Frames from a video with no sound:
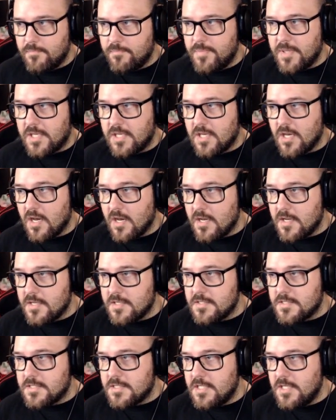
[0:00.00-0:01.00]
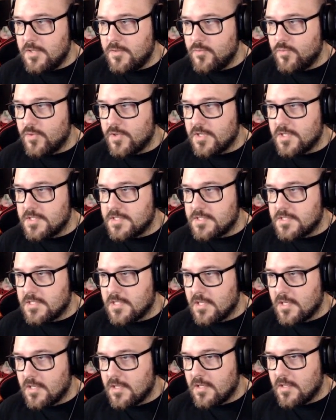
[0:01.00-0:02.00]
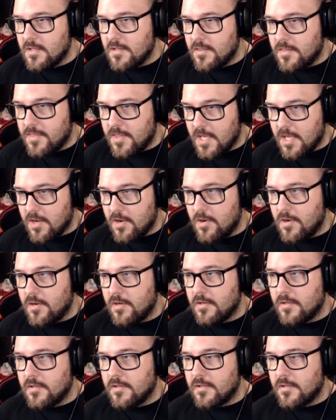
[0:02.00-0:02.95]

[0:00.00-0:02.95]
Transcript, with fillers: Because he was there,